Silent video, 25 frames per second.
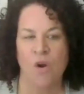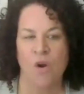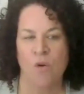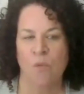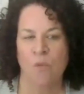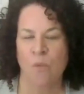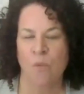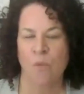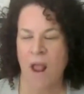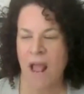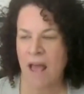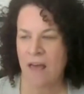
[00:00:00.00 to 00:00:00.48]

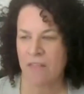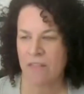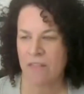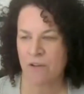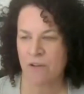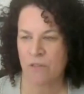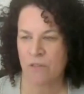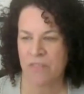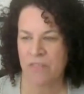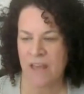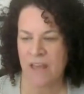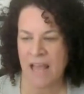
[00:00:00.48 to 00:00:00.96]

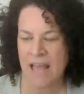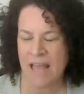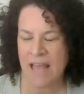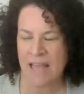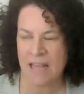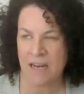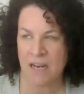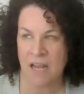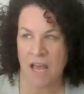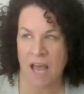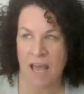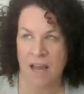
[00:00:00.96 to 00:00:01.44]
rather
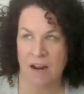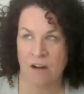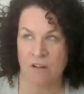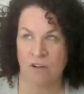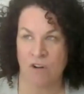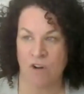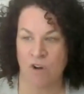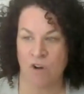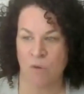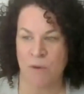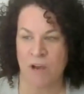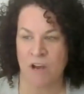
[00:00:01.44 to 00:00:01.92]
than, I don't
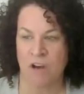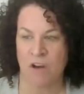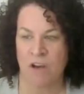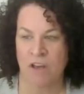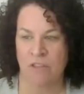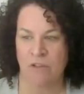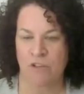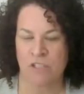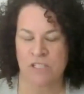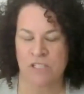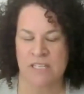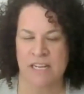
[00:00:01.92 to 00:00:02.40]
know about
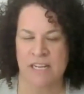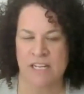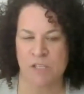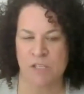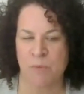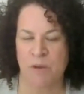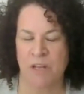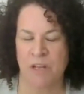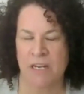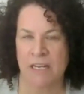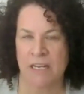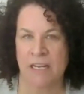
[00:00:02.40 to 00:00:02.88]
other states,
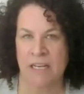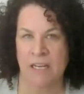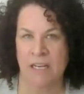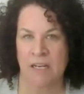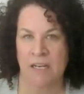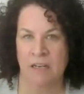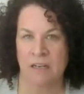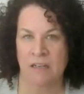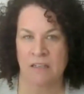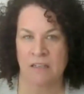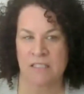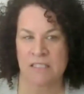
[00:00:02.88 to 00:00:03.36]
but
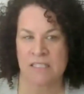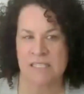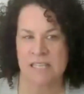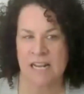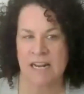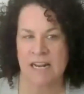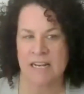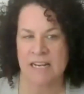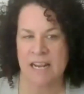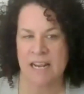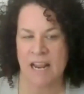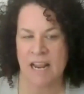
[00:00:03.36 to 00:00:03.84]
in
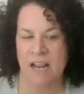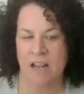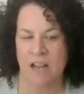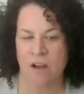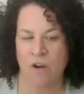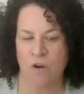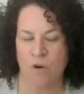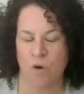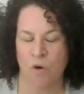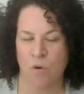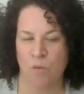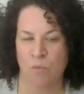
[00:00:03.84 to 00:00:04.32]
San
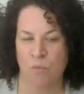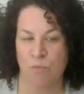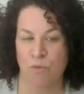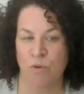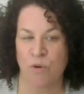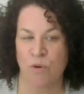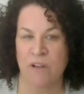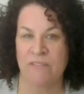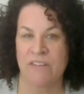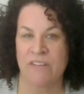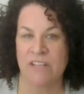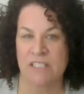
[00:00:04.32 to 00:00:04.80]
Diego,
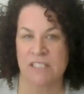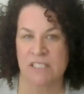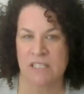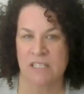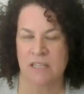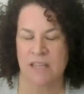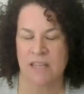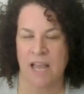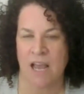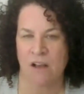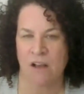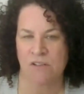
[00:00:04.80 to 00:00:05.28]
previous to
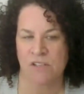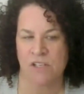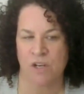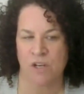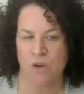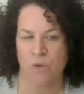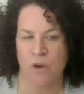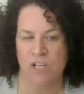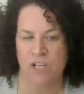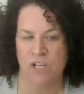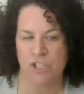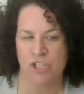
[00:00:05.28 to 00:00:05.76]
the housing
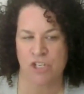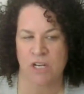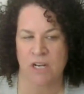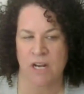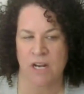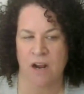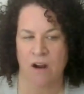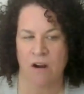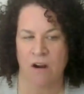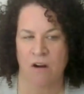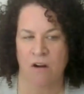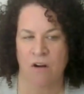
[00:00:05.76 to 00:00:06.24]

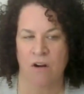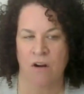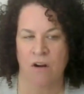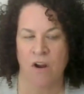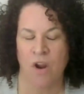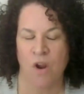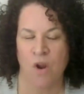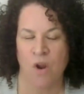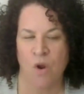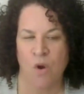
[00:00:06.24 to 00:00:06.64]
questionnaire,